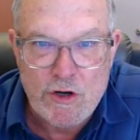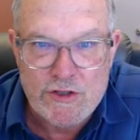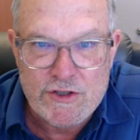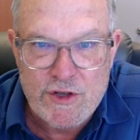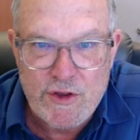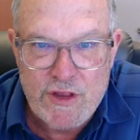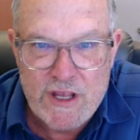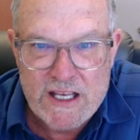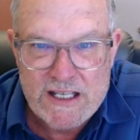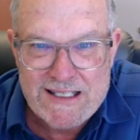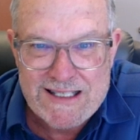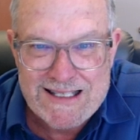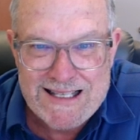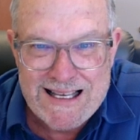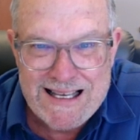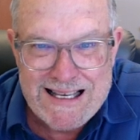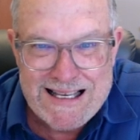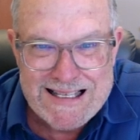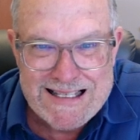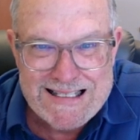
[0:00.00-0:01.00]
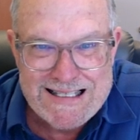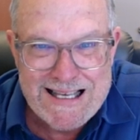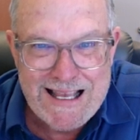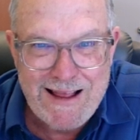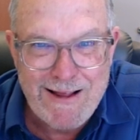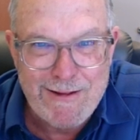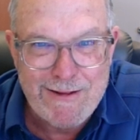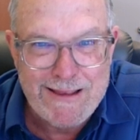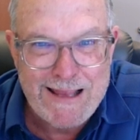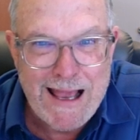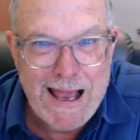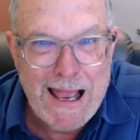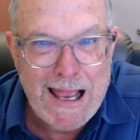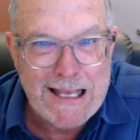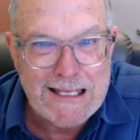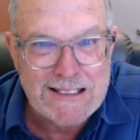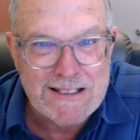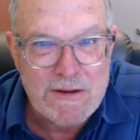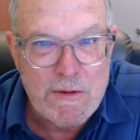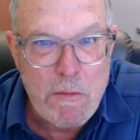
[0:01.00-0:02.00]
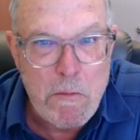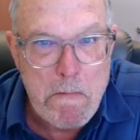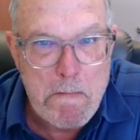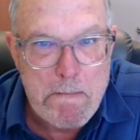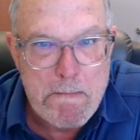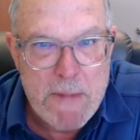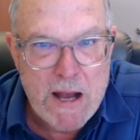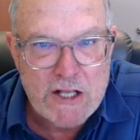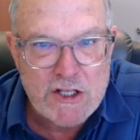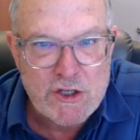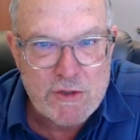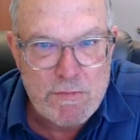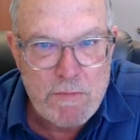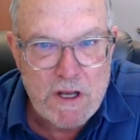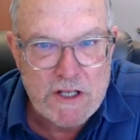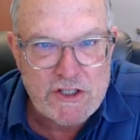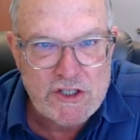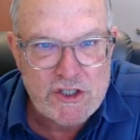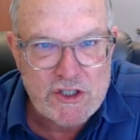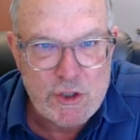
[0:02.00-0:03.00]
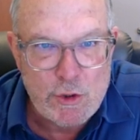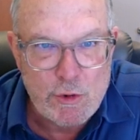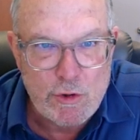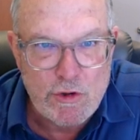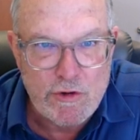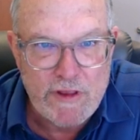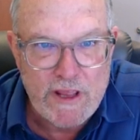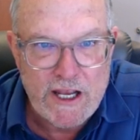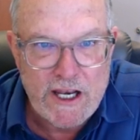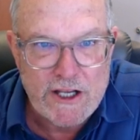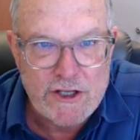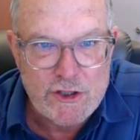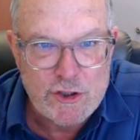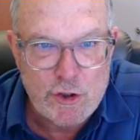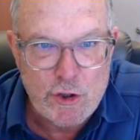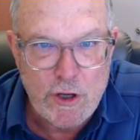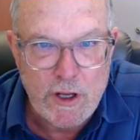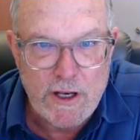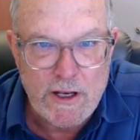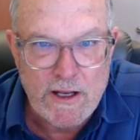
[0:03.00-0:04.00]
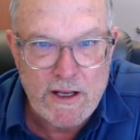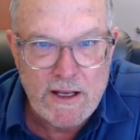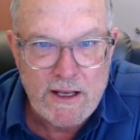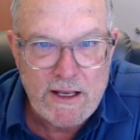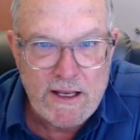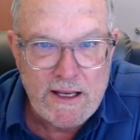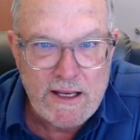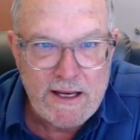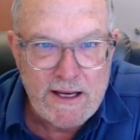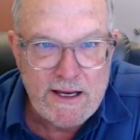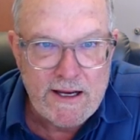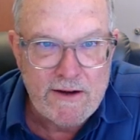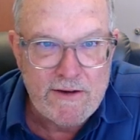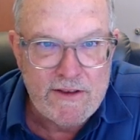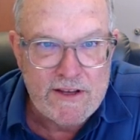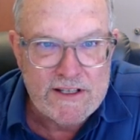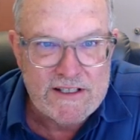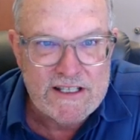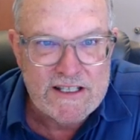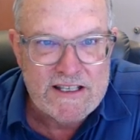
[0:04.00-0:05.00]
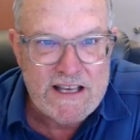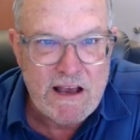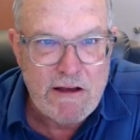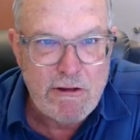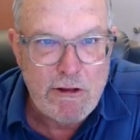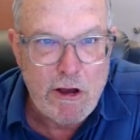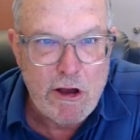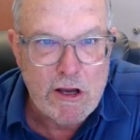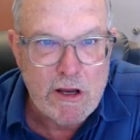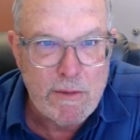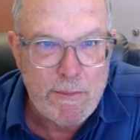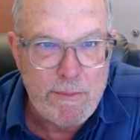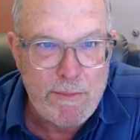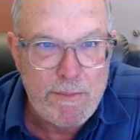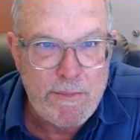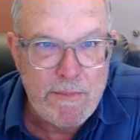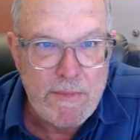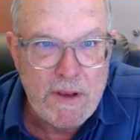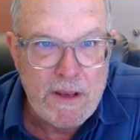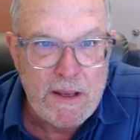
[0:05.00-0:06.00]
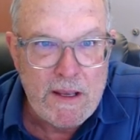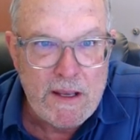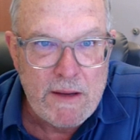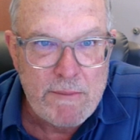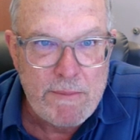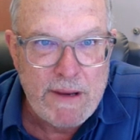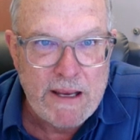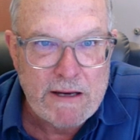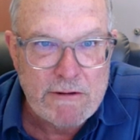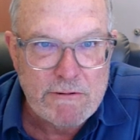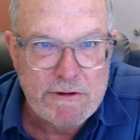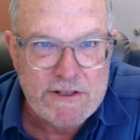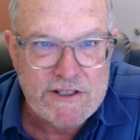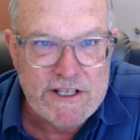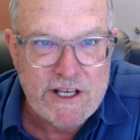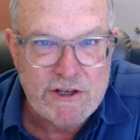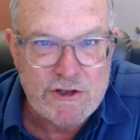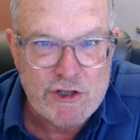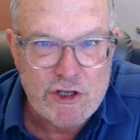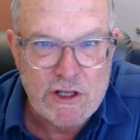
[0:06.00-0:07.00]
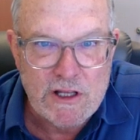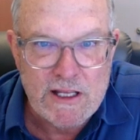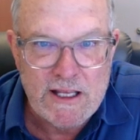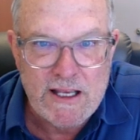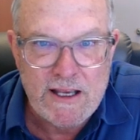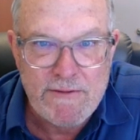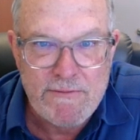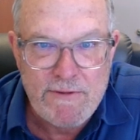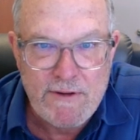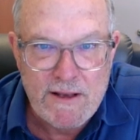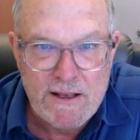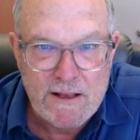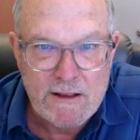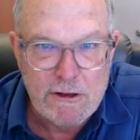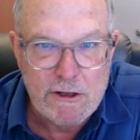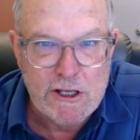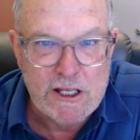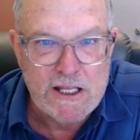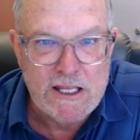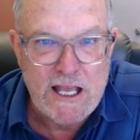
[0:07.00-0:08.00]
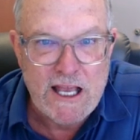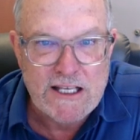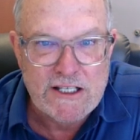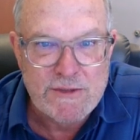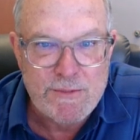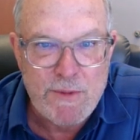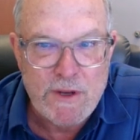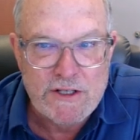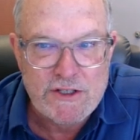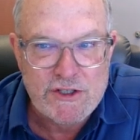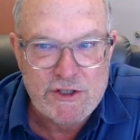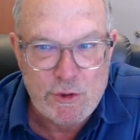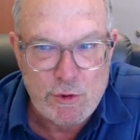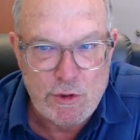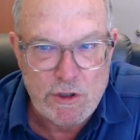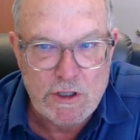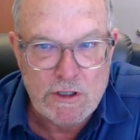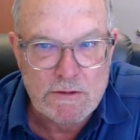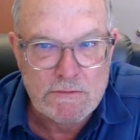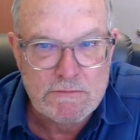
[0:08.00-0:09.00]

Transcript: So this cell dies much much sooner than it should. Here, this is how long a pancreas cell should live. Look, it dies much sooner.